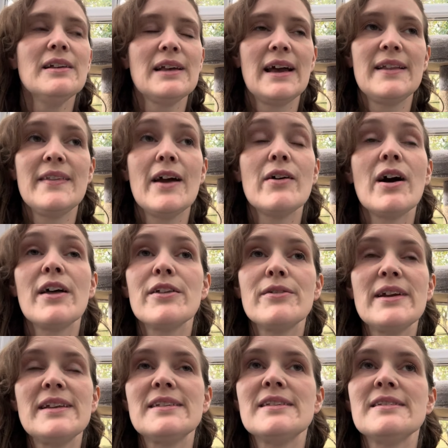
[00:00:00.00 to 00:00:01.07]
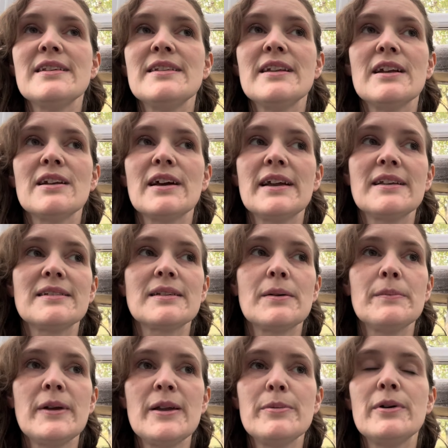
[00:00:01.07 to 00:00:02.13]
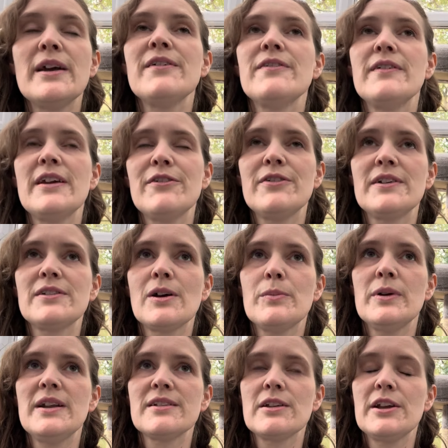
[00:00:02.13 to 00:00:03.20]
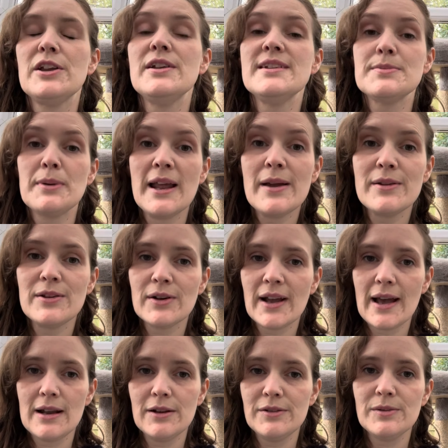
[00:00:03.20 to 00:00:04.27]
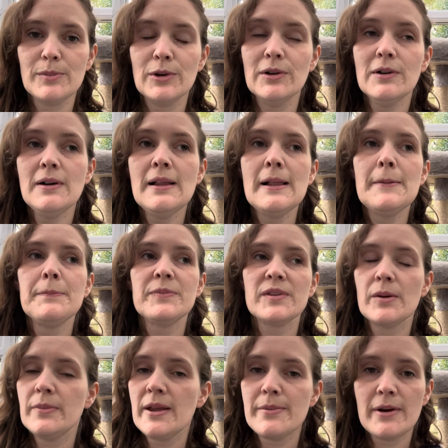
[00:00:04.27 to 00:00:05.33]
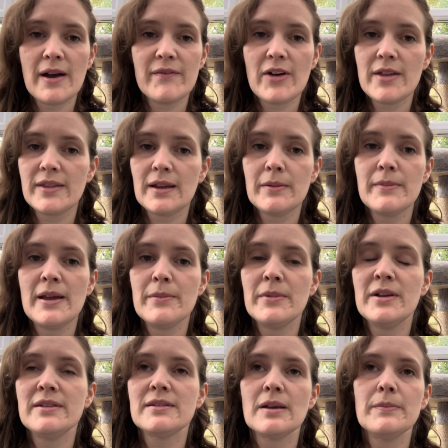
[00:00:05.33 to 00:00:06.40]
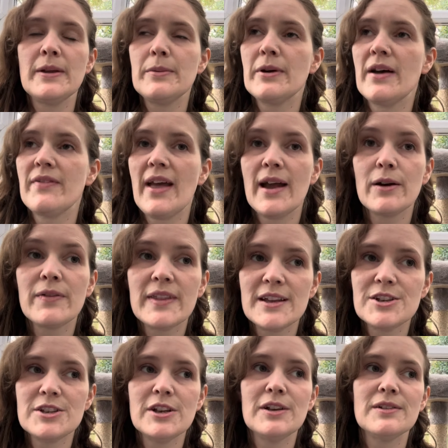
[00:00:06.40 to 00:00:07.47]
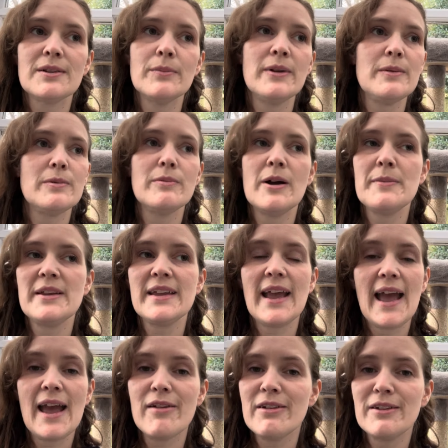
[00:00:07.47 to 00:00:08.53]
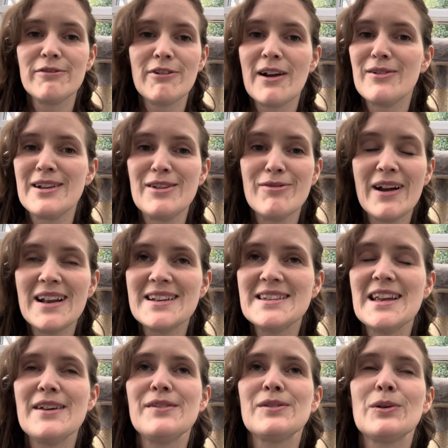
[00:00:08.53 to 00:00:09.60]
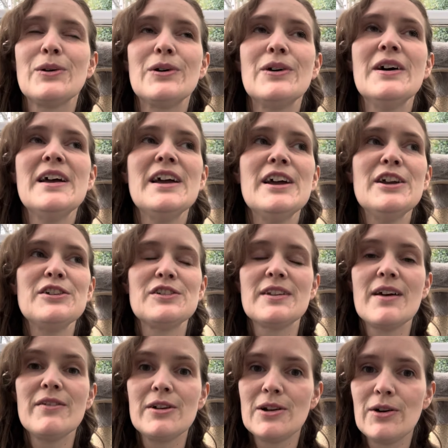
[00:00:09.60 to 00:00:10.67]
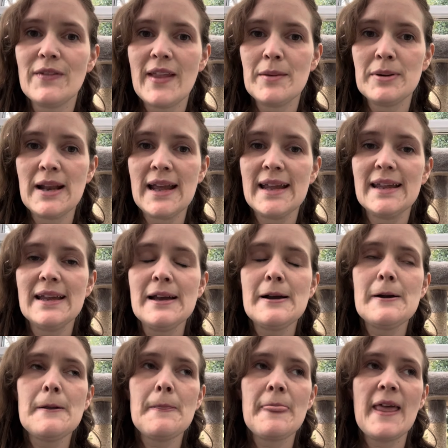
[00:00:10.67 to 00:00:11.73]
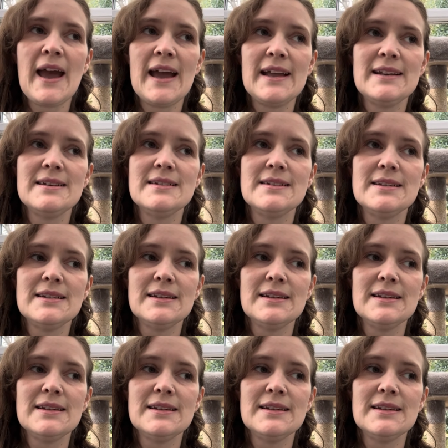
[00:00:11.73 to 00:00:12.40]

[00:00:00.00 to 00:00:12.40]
And there are other reasons in that, like some people, if for example it's like you need to play with your cat loads more, some people have other commitments, some people have health issues, some people might be caring for elderly relatives or just have a lot on their plate. And